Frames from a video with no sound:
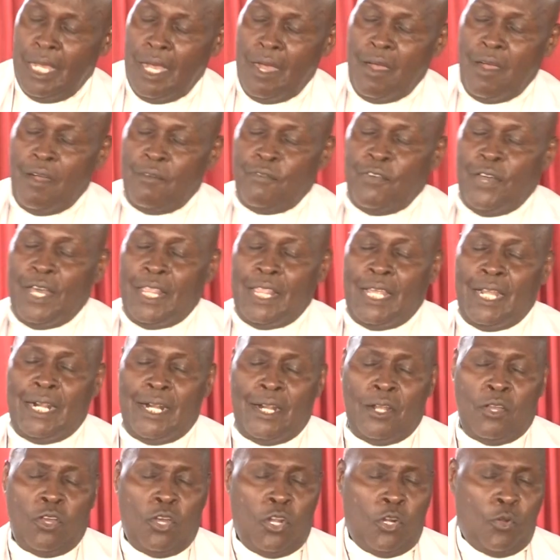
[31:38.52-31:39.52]
Our Father and
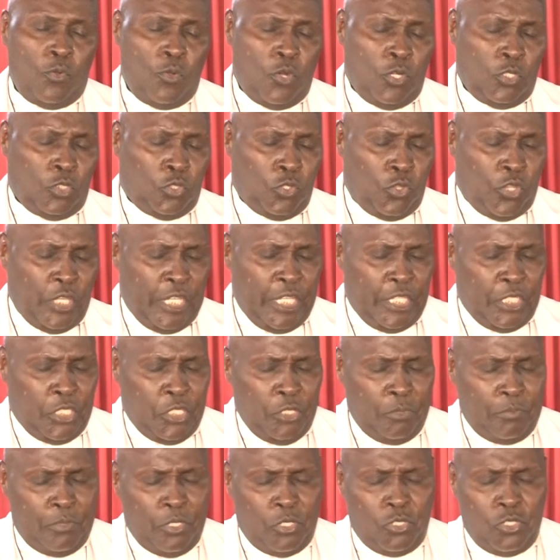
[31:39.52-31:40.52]
our God, we want to thank
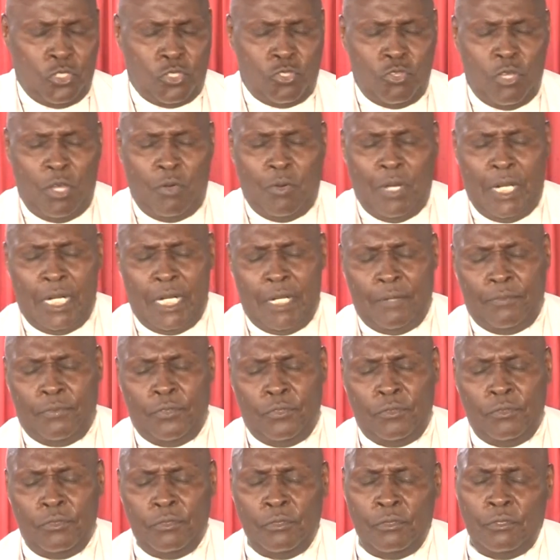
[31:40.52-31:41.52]
you because you are
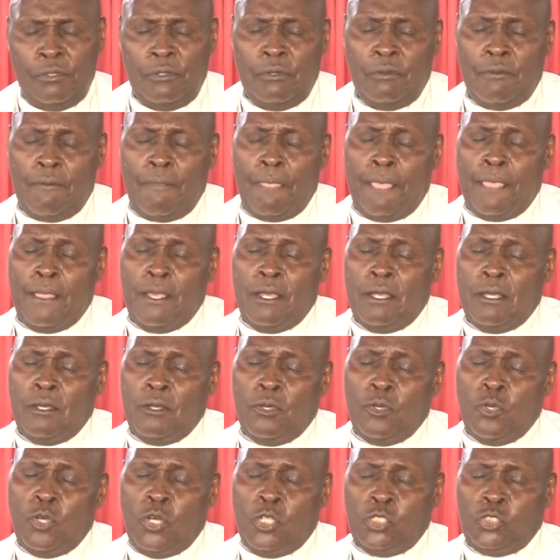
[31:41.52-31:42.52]
wonderful.
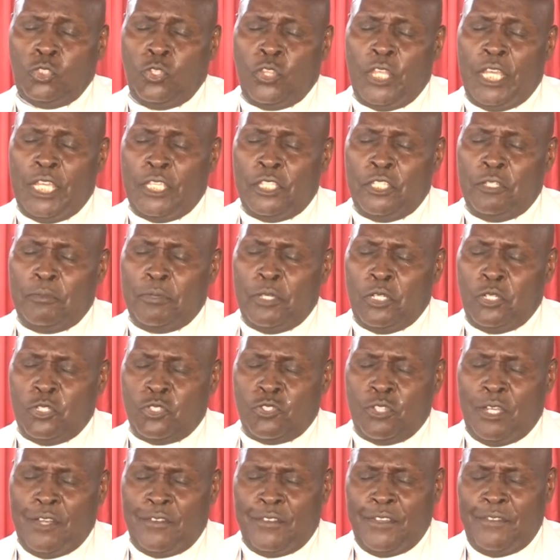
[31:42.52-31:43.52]
We want to thank you
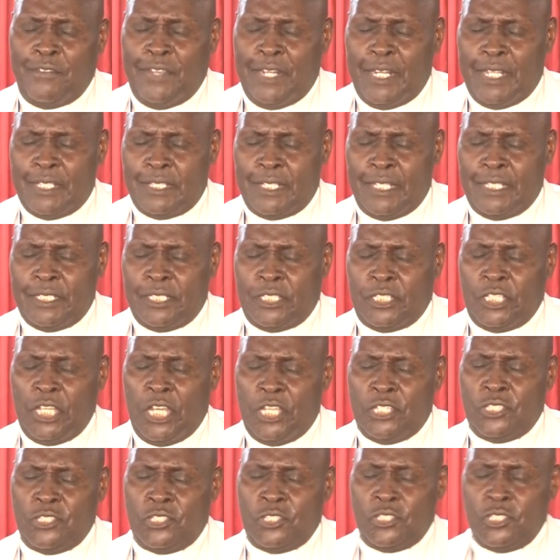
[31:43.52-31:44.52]
because you have given us this
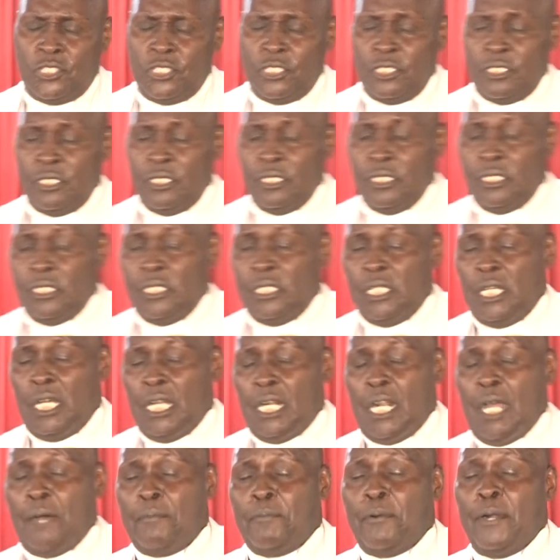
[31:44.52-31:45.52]
chance.
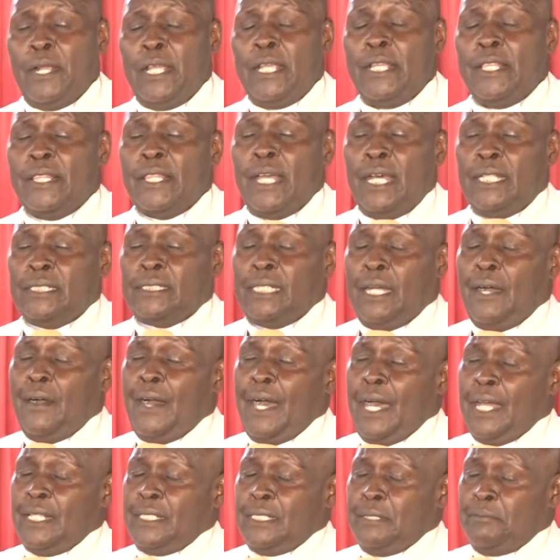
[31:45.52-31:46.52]
And I'm praying that our
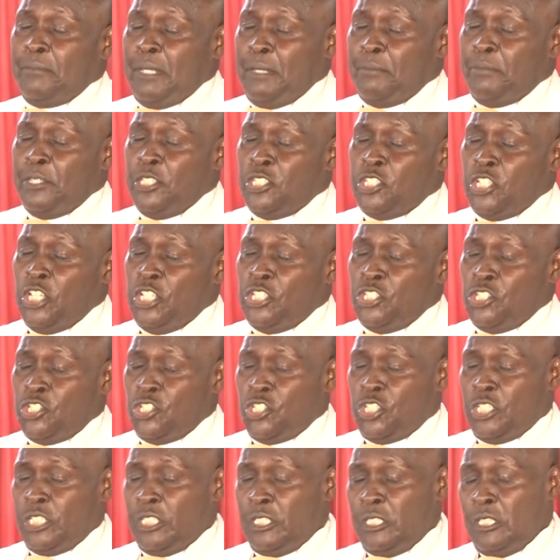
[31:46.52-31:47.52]
heart may be
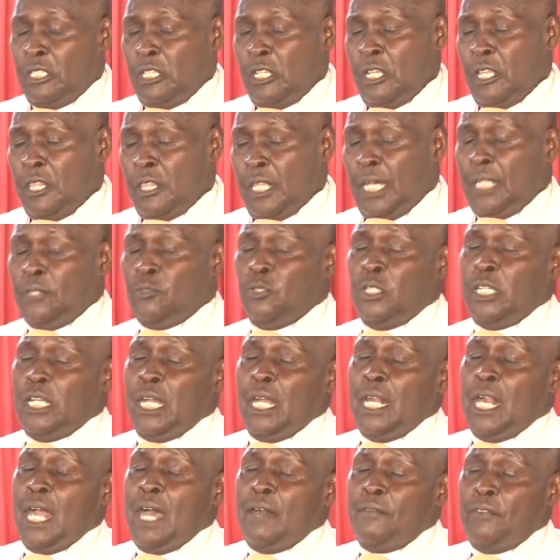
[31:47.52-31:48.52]
changed, that we
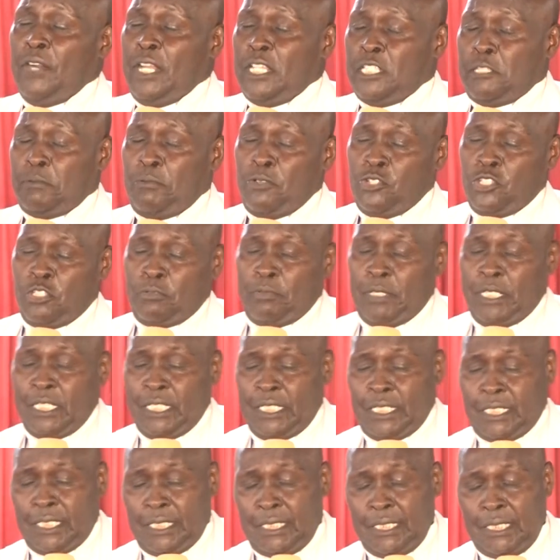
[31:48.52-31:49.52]
can have
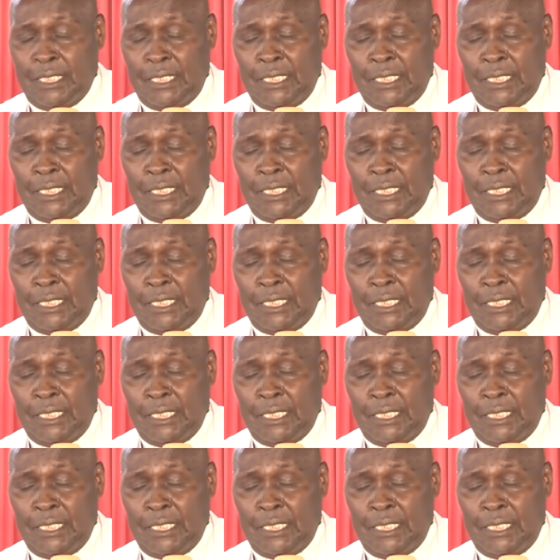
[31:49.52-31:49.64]
responsibility,